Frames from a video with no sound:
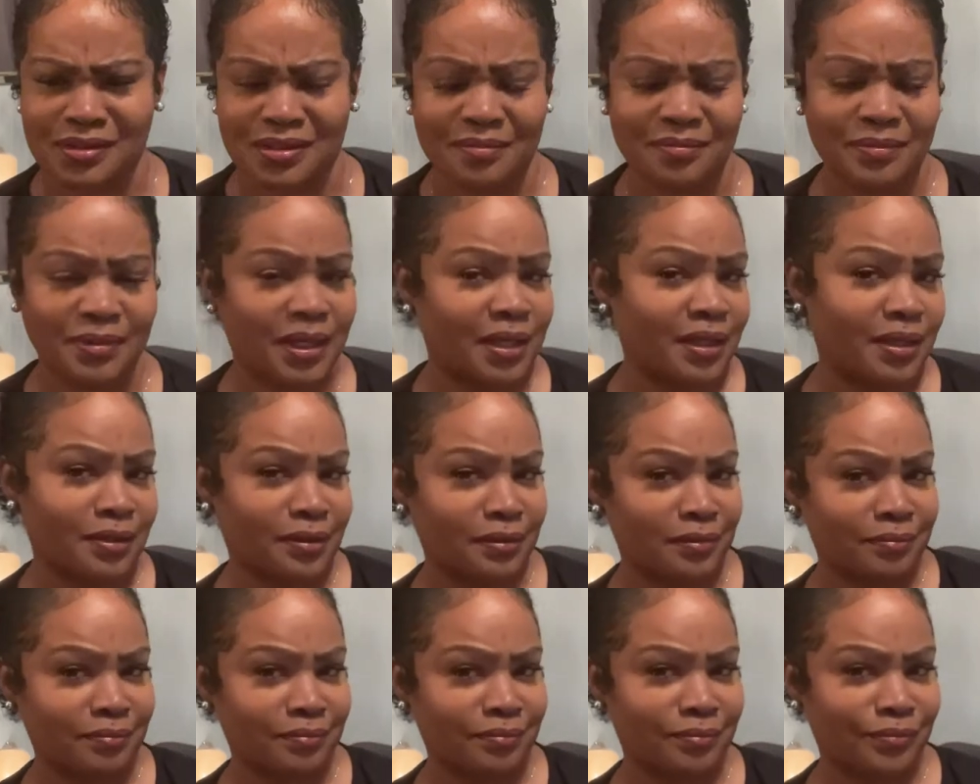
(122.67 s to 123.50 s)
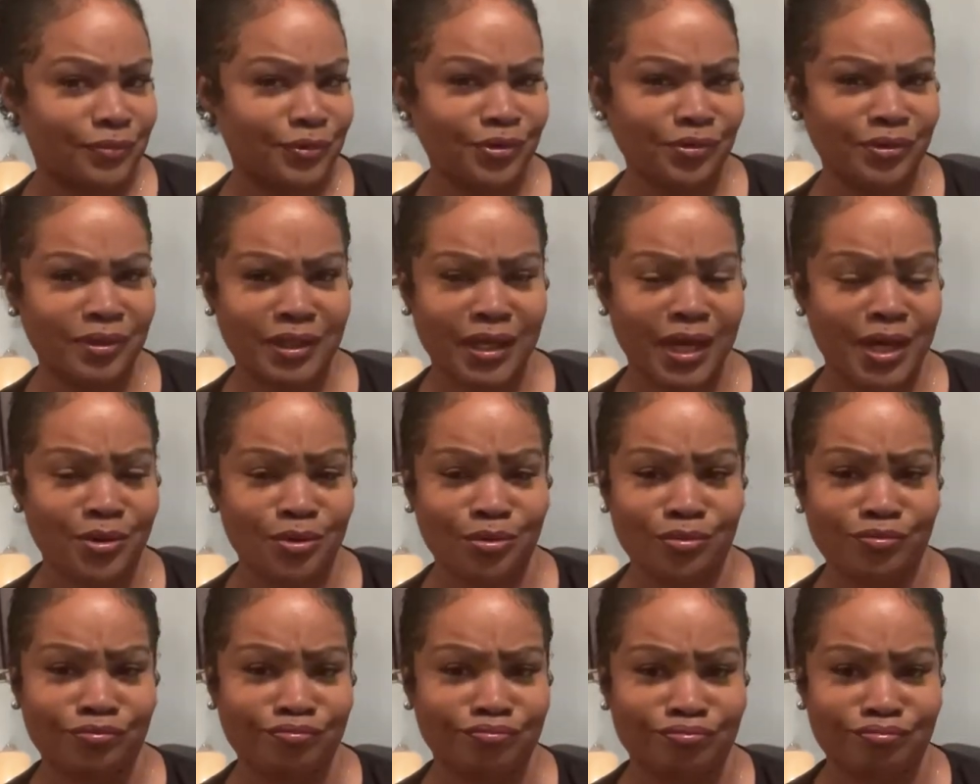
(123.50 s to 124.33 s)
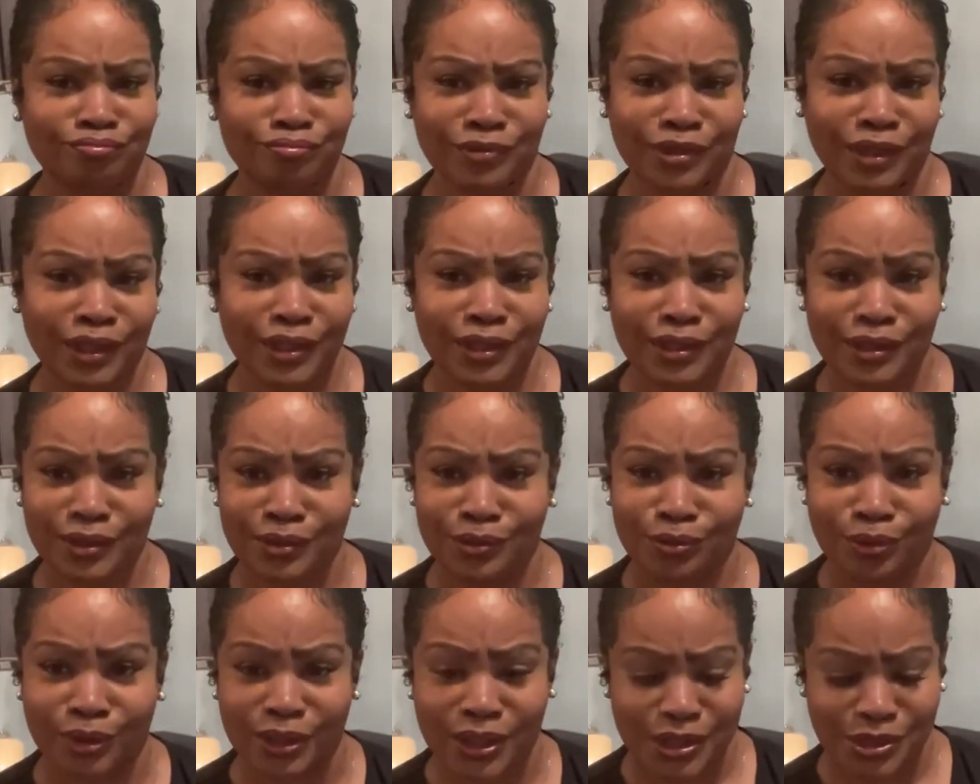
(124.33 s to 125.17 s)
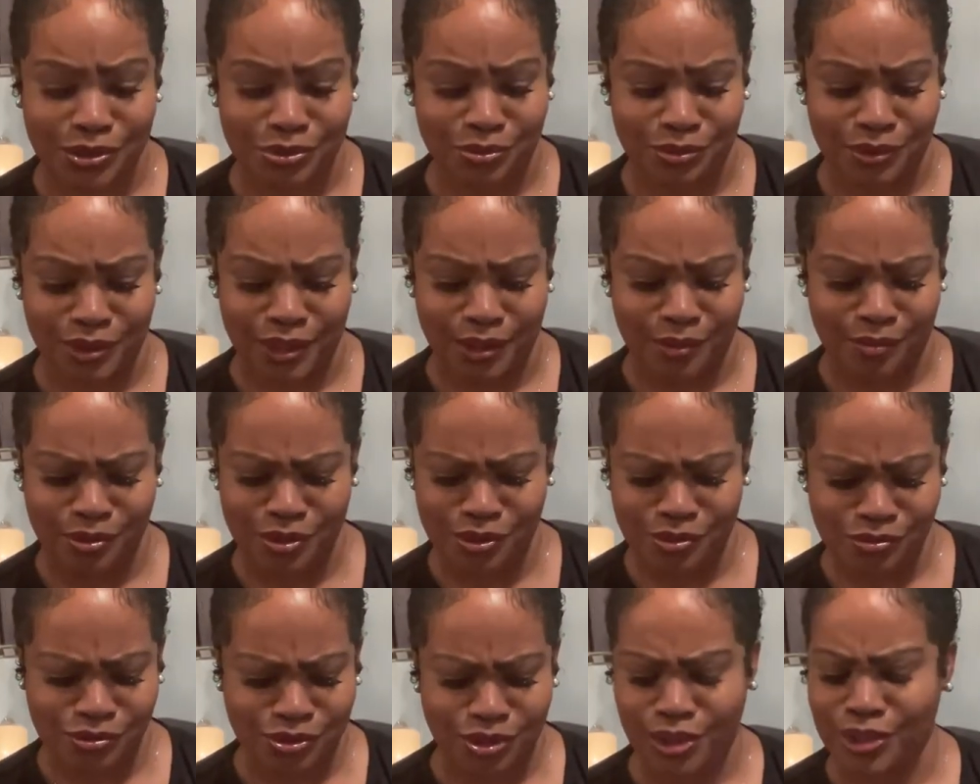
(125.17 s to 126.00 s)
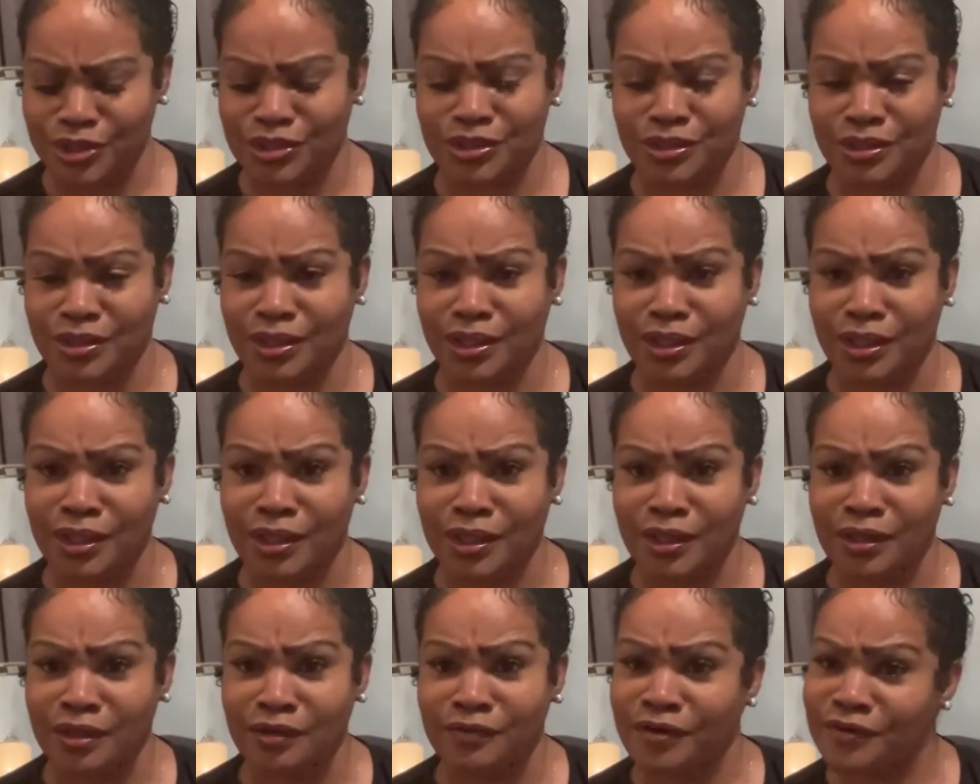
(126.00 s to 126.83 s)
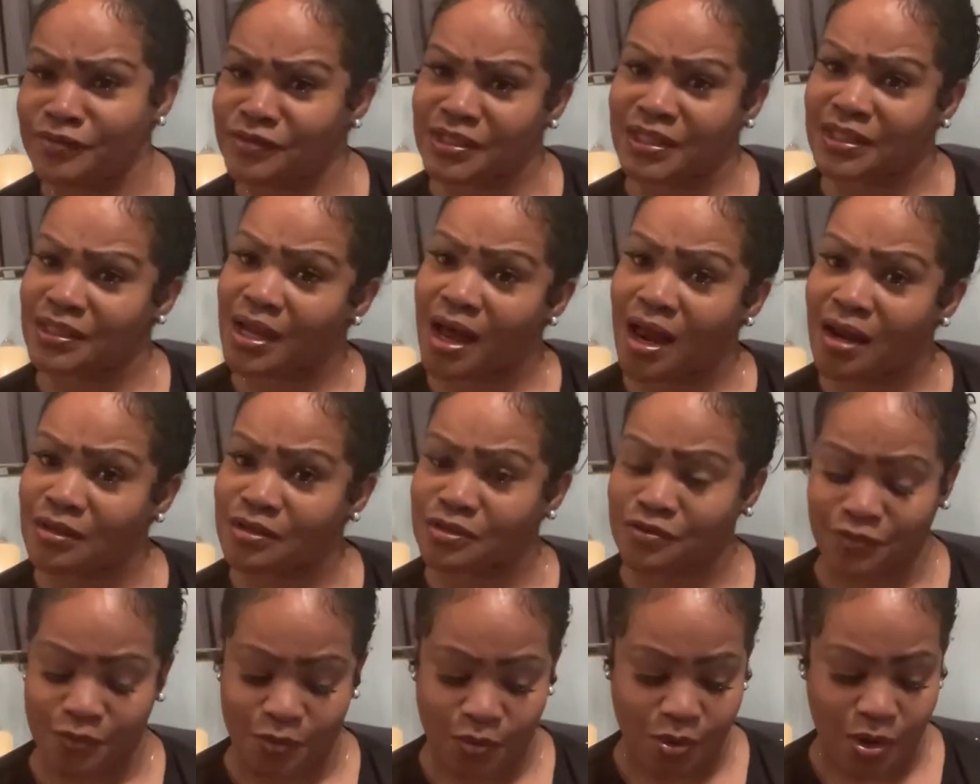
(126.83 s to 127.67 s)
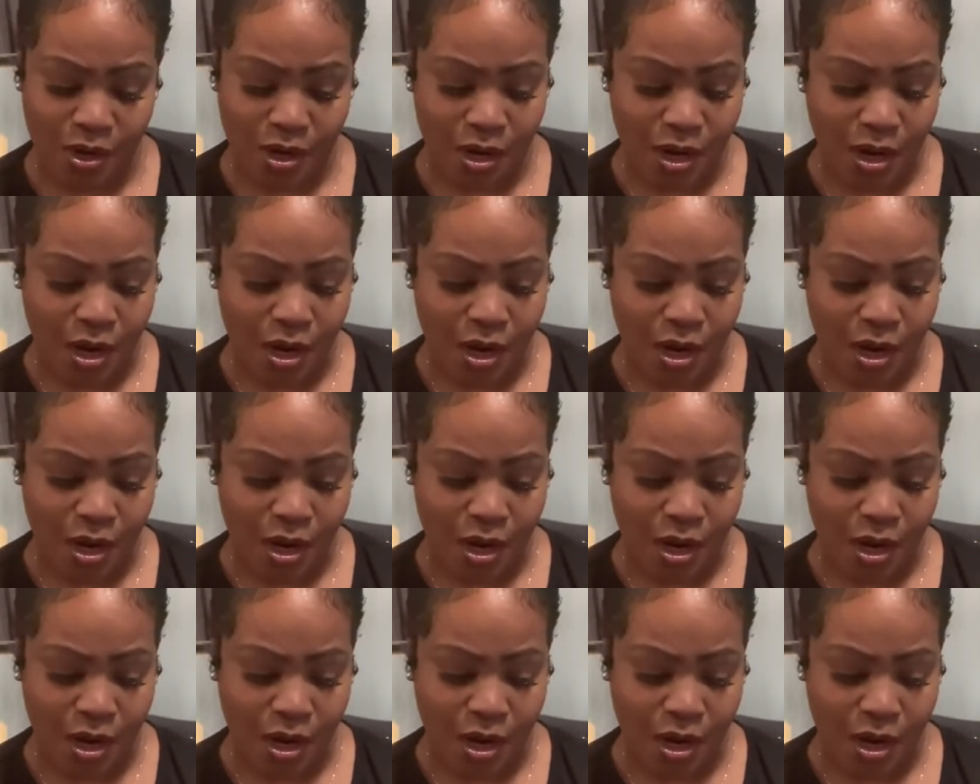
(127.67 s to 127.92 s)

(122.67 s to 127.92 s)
I'm like, you only had no glitter or glitz on there. What are you charging $15 for?